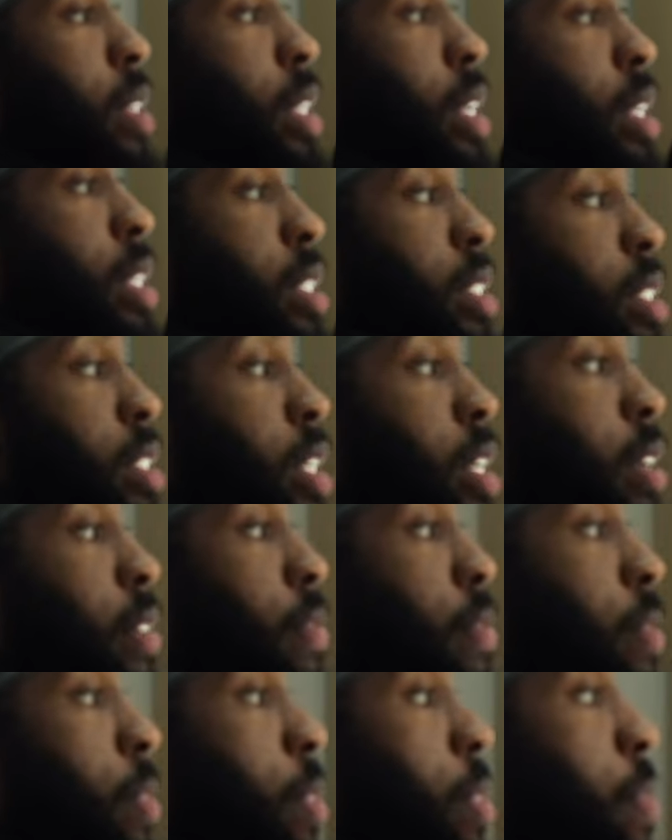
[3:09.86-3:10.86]
want that the same
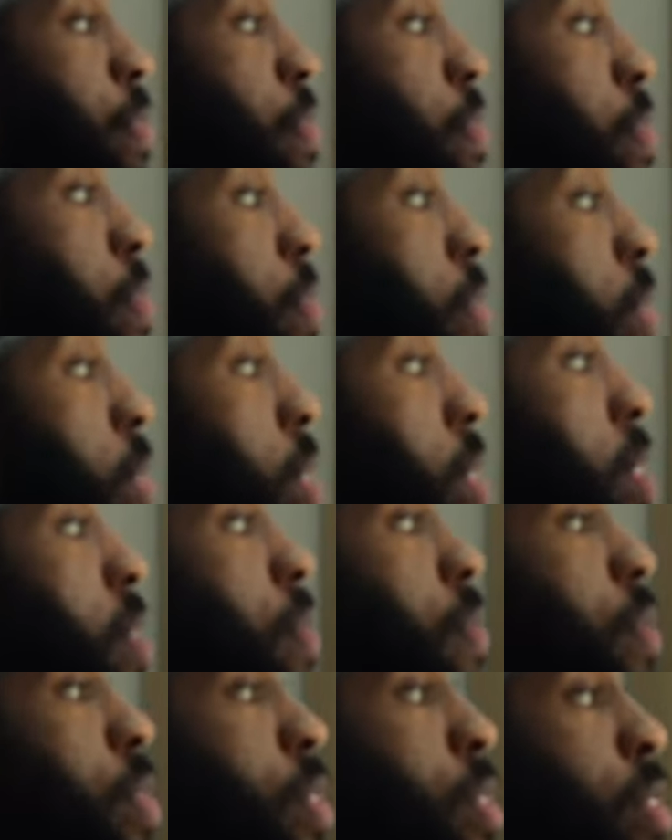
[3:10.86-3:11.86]
for
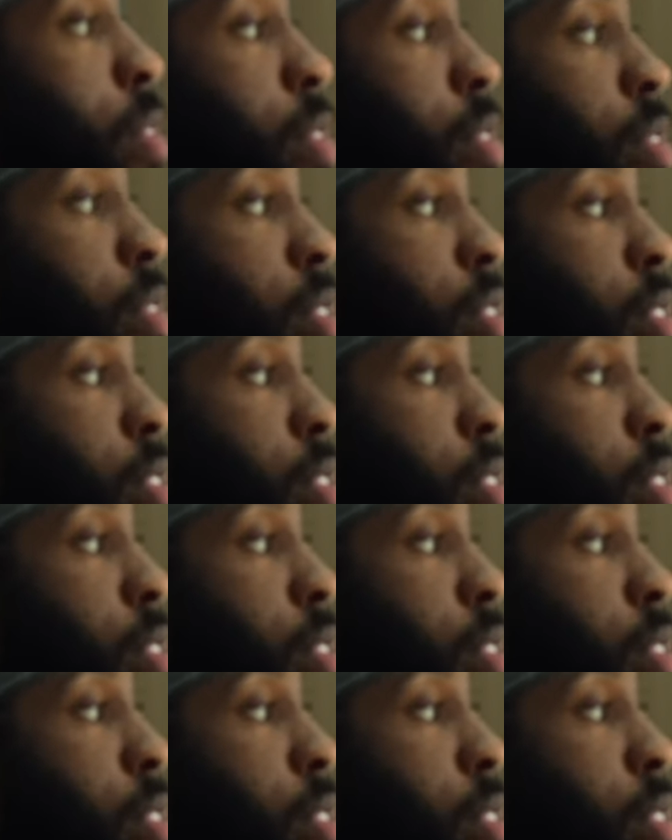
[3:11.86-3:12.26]
for